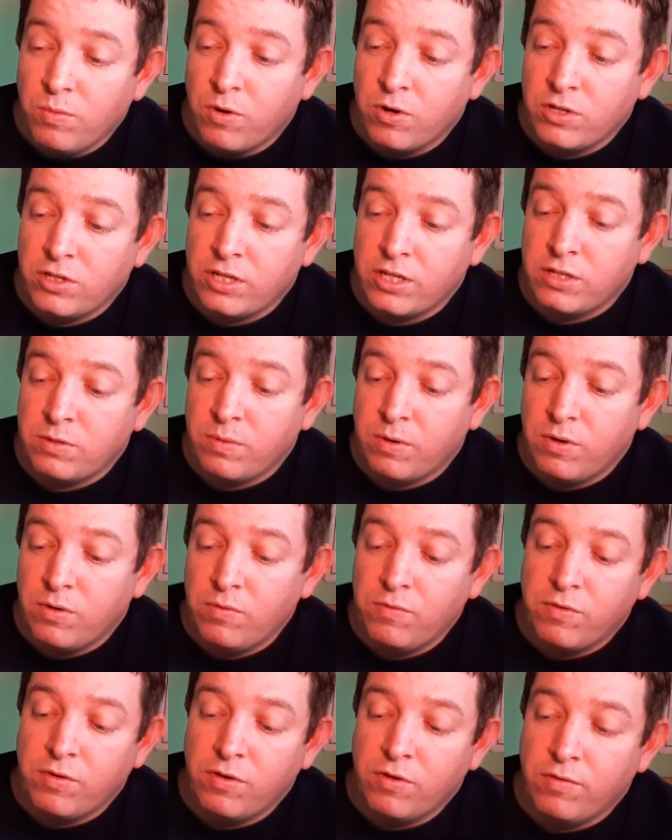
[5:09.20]
watch this one
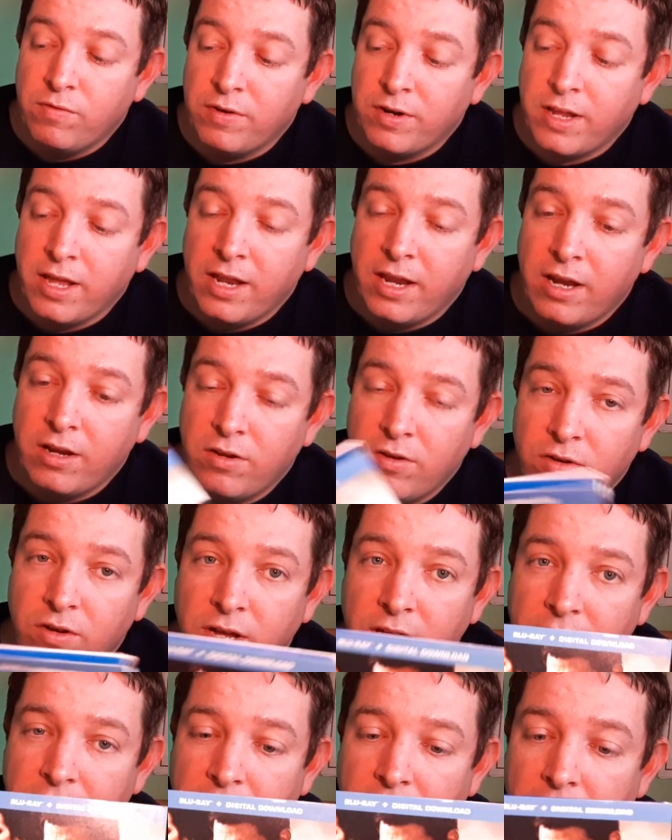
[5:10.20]
over and over again. I do
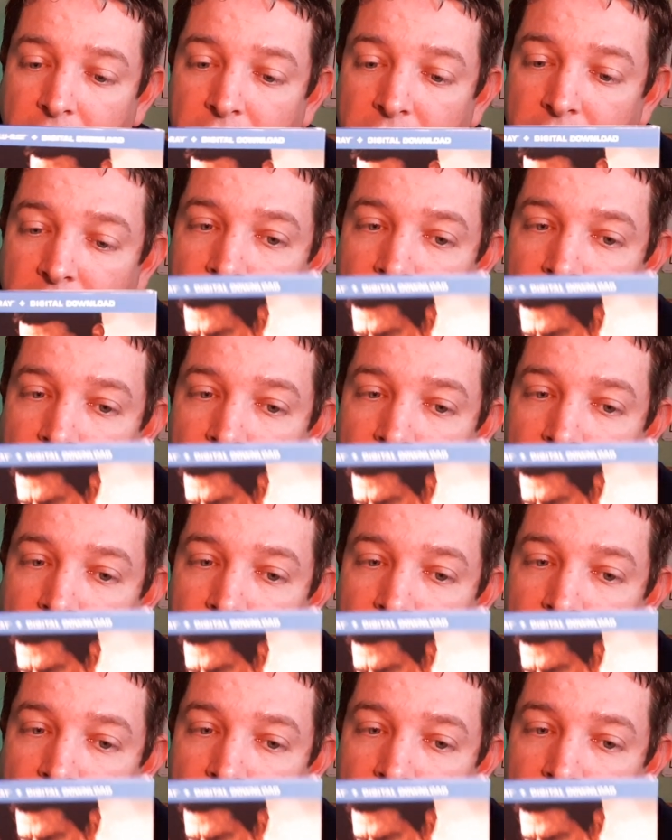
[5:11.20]
like it.